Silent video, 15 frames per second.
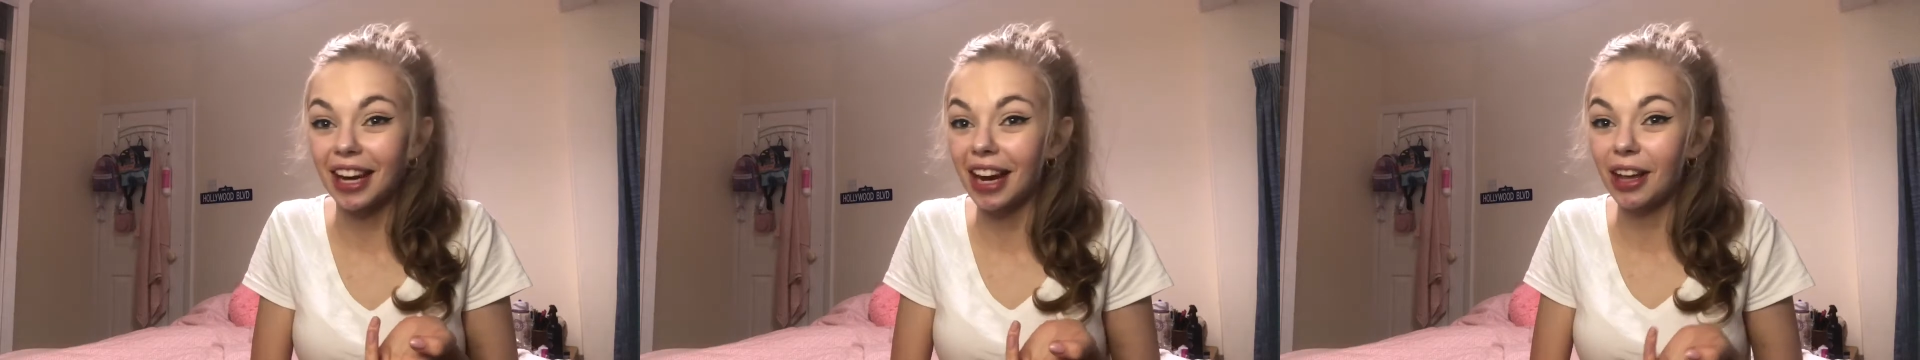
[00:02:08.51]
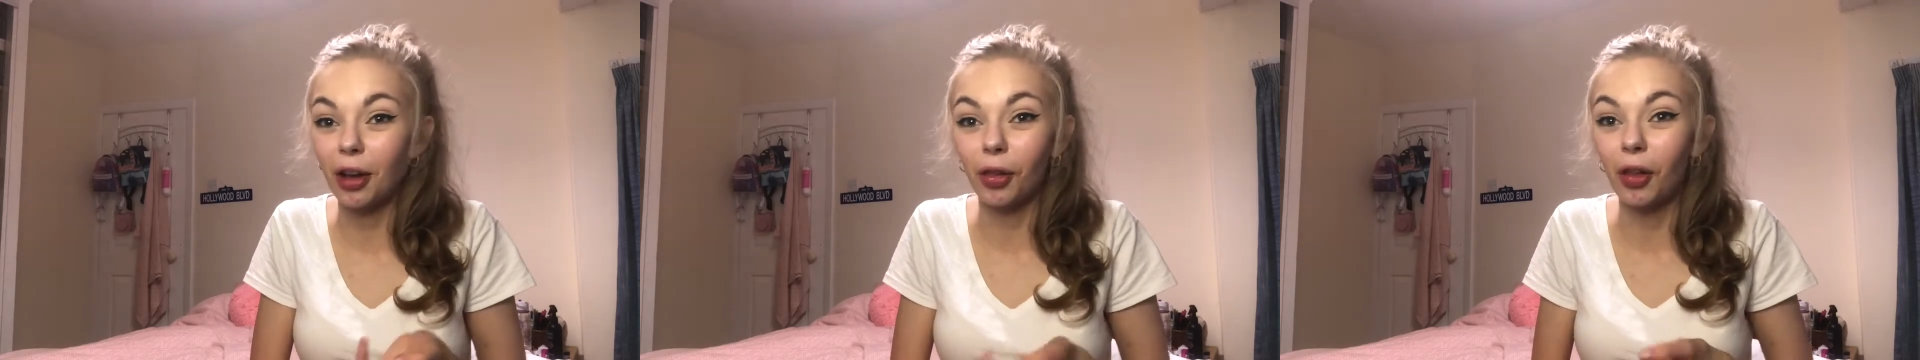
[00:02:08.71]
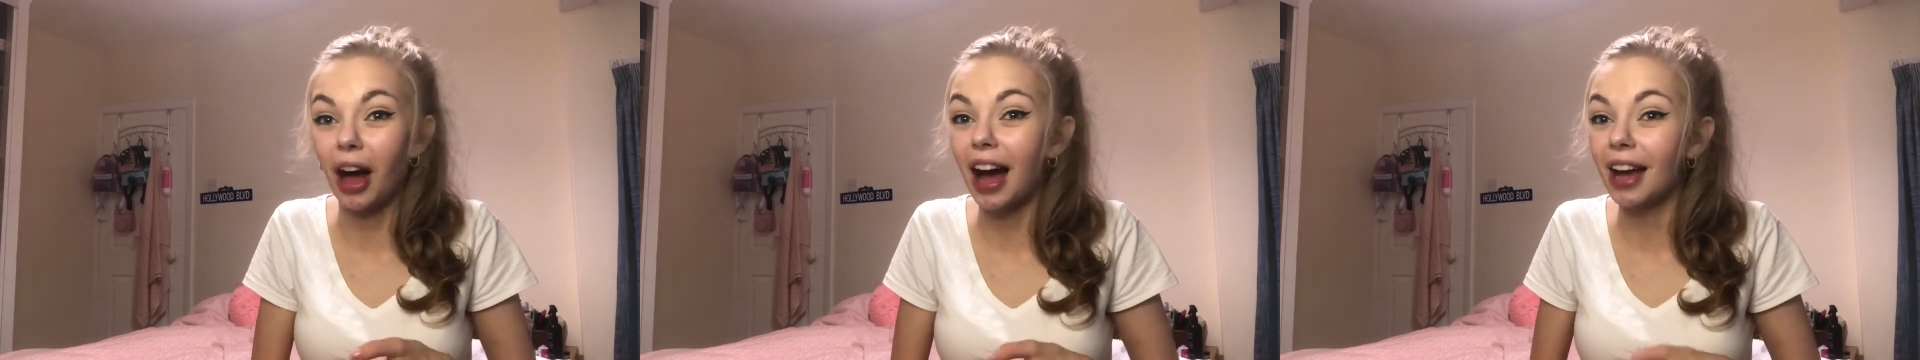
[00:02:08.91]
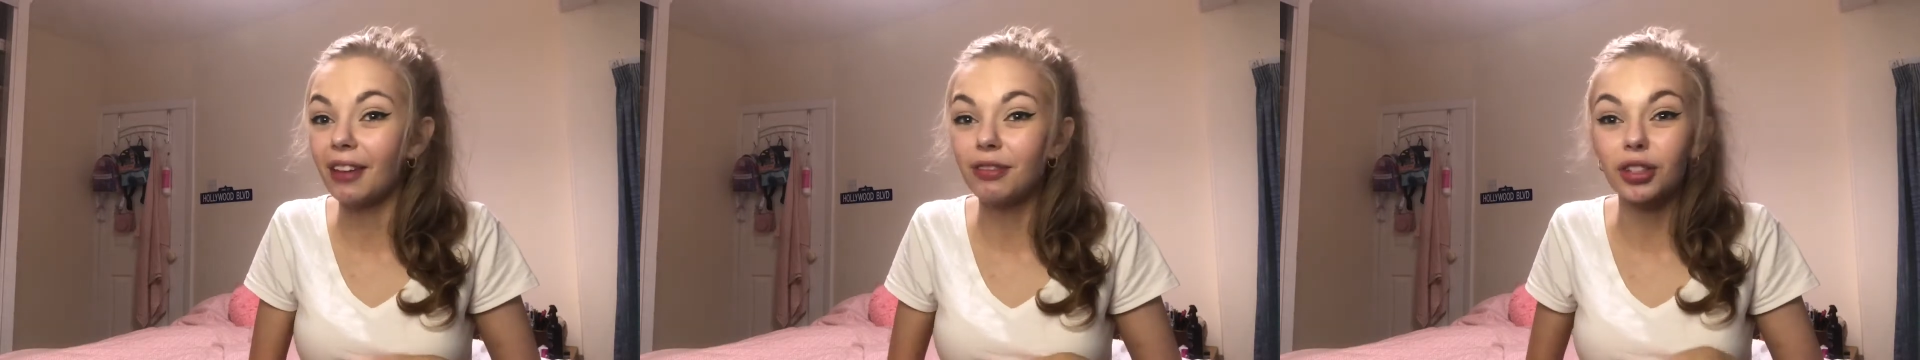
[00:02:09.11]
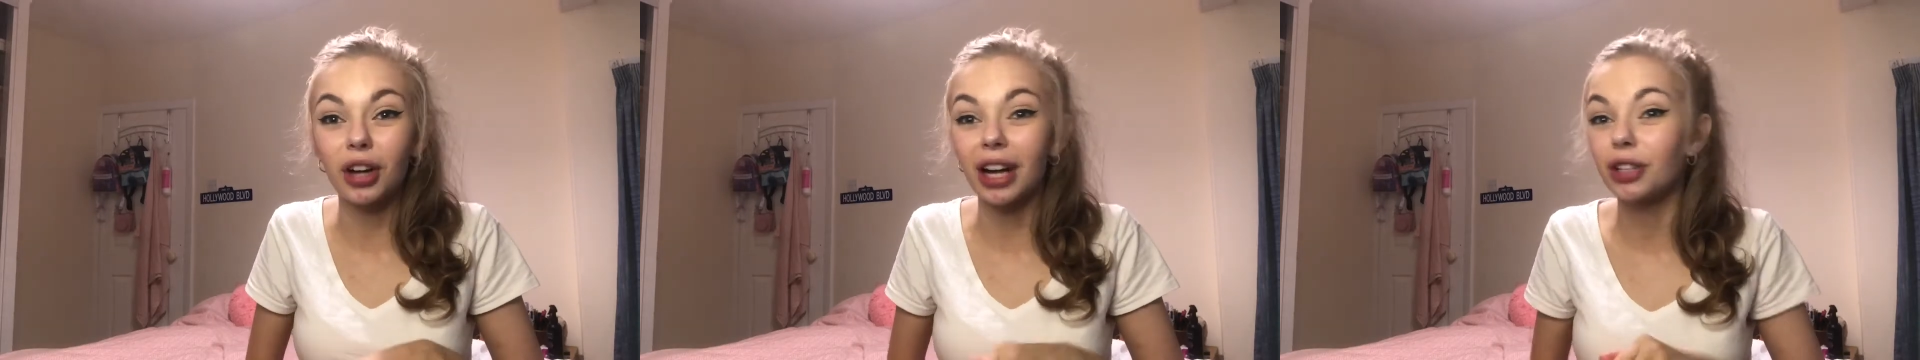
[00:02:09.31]
in your life,
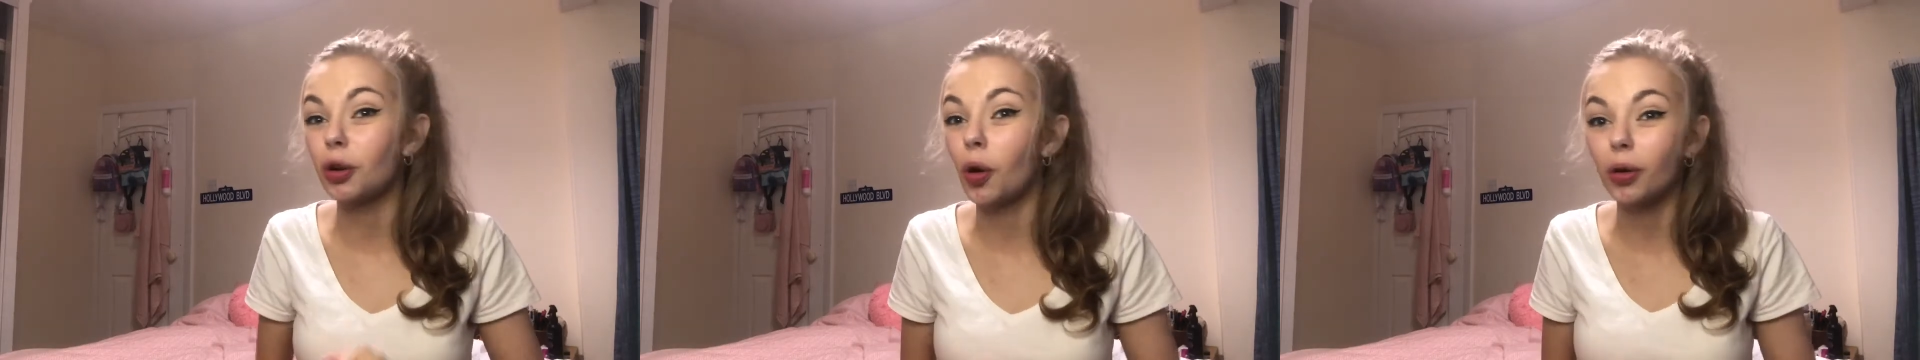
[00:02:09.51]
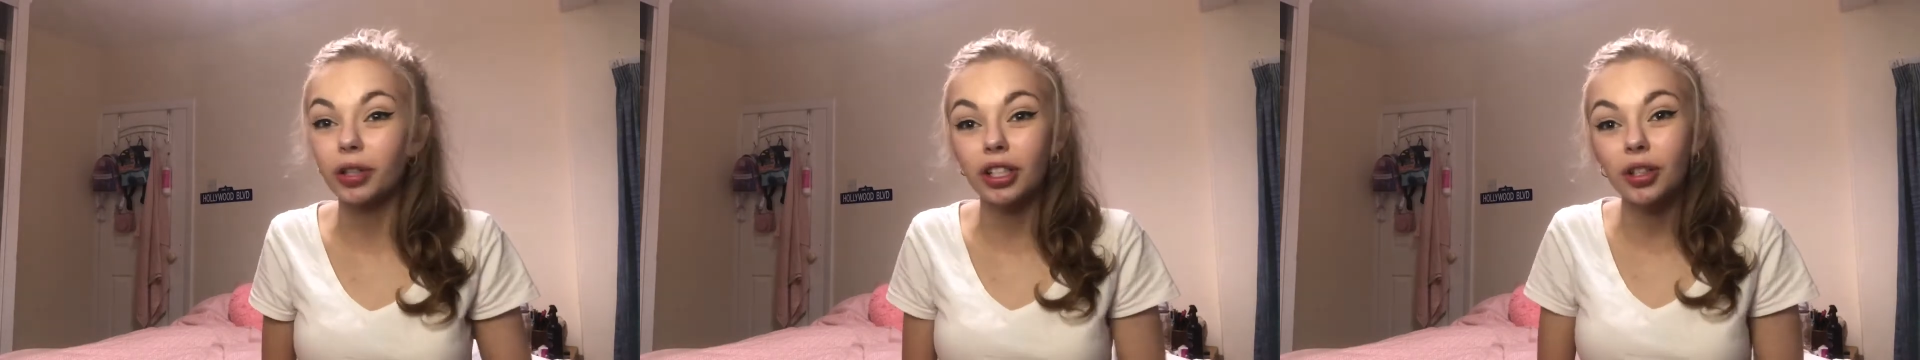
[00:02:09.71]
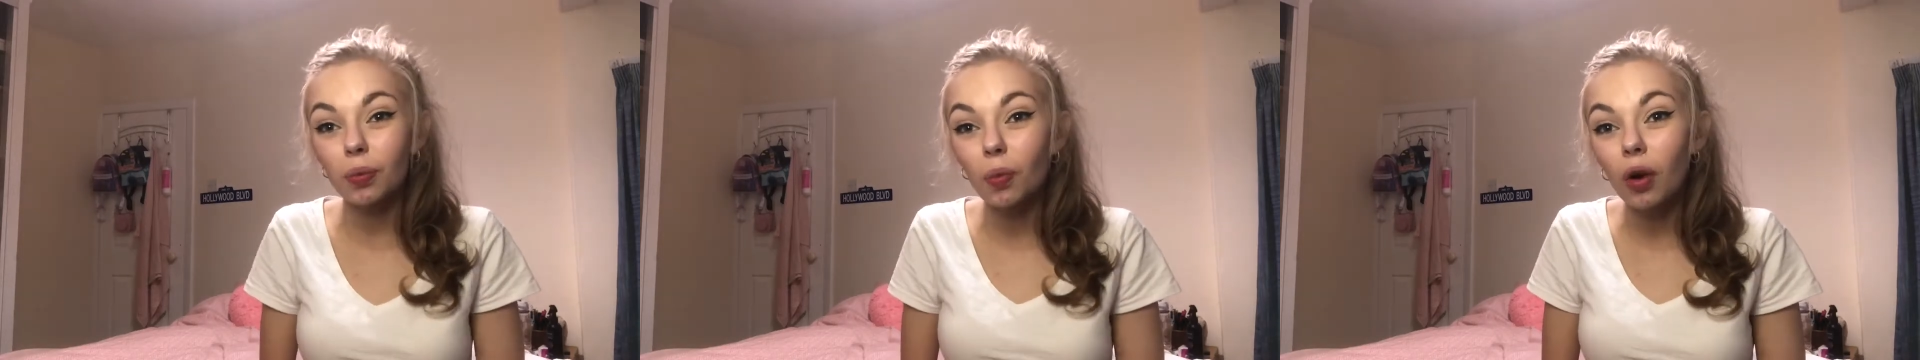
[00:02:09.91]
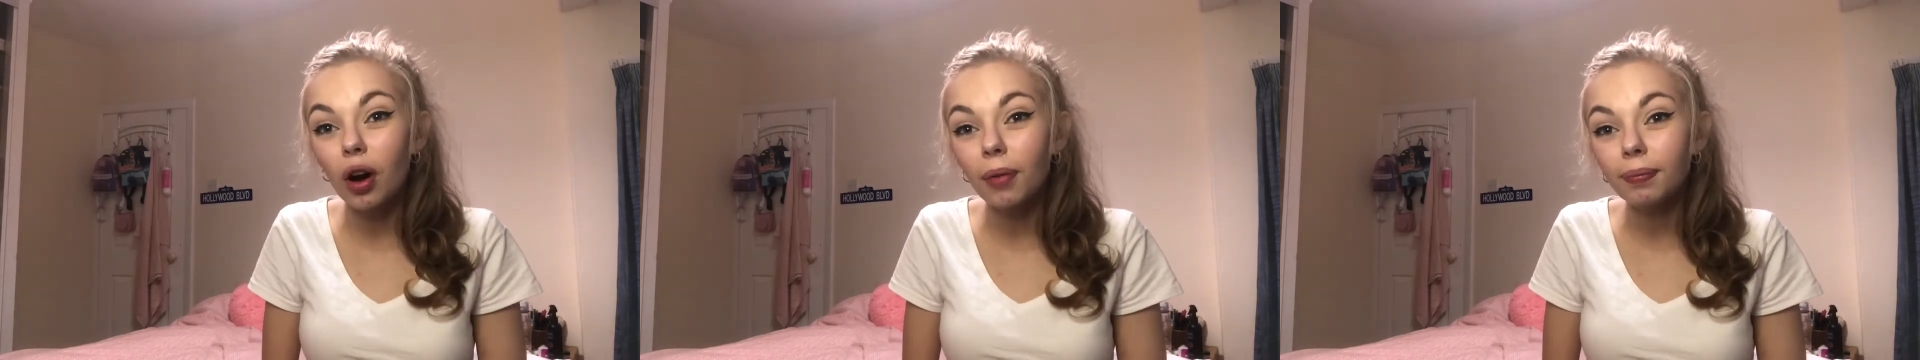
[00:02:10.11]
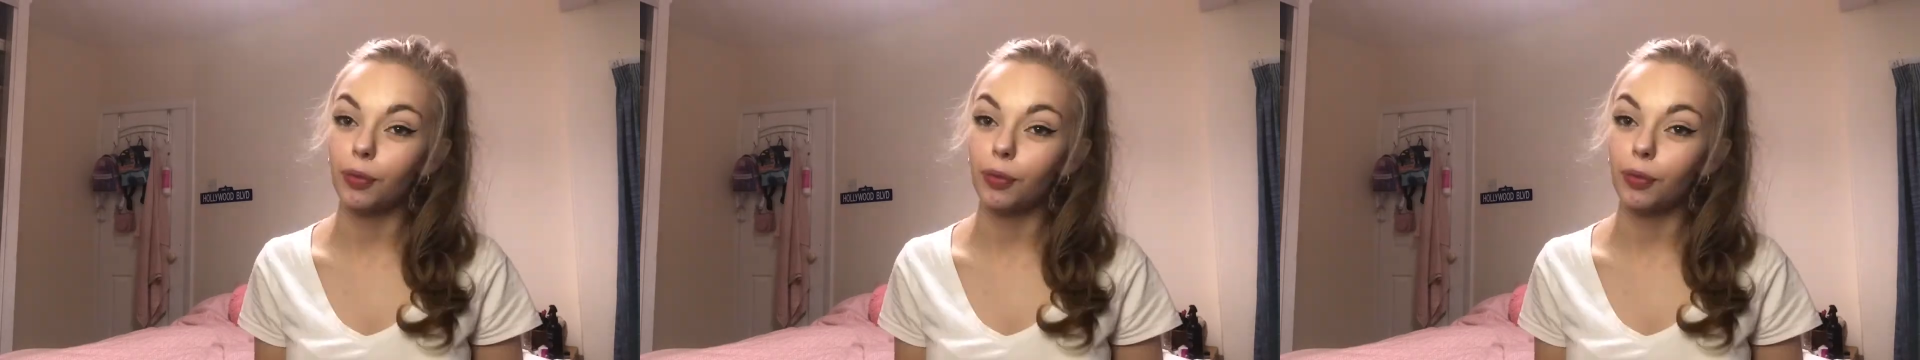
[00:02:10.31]
try talk to someone.